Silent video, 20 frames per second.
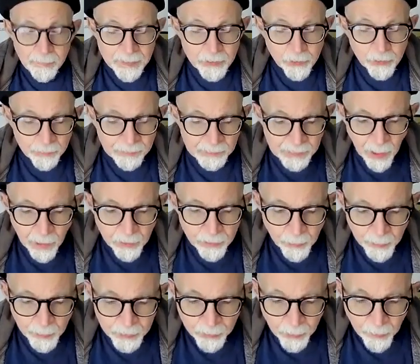make sort of a
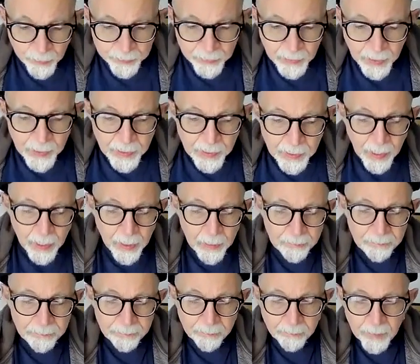long story short,
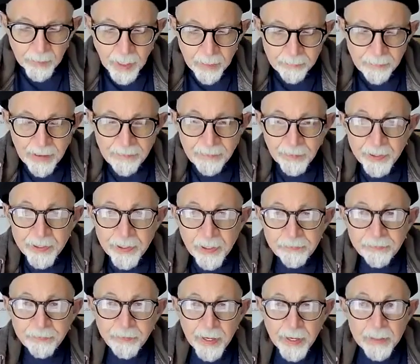my very
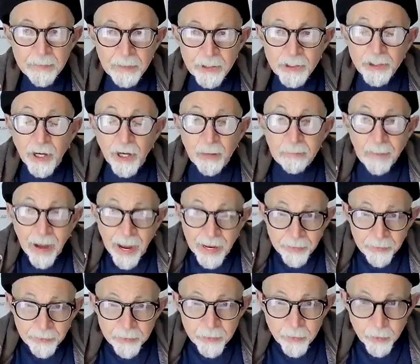good friend Michelle
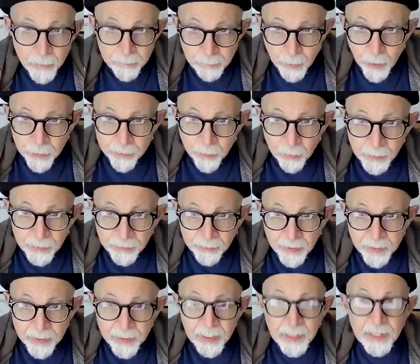Meyer, who booked the
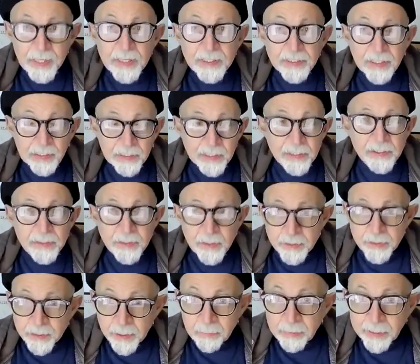Whiskey, said, "Listen,
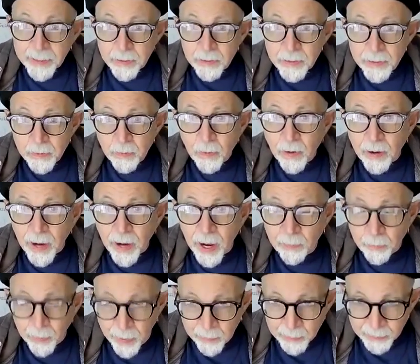there's somebody
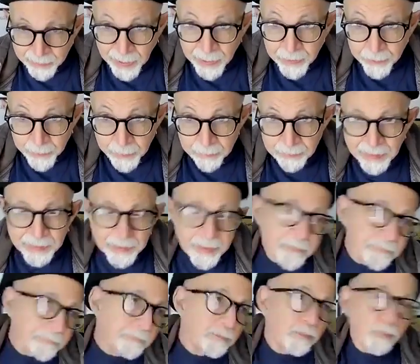I would like you to
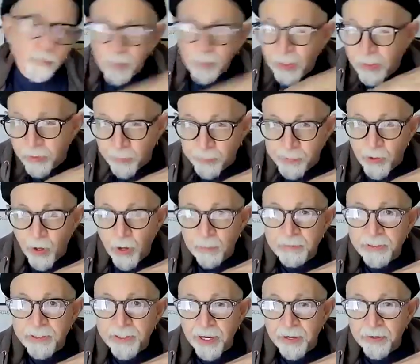meet." So we
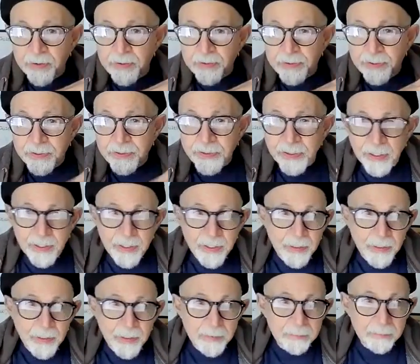go upstairs
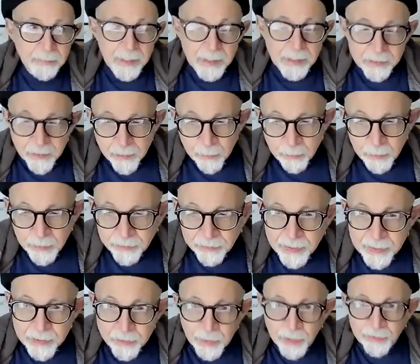to the
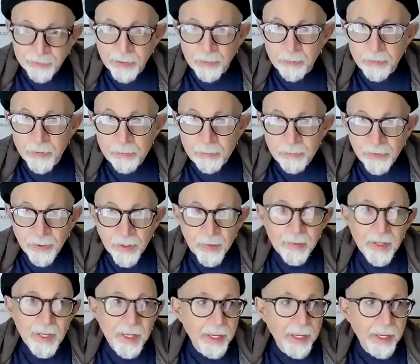Whiskey dressing rooms,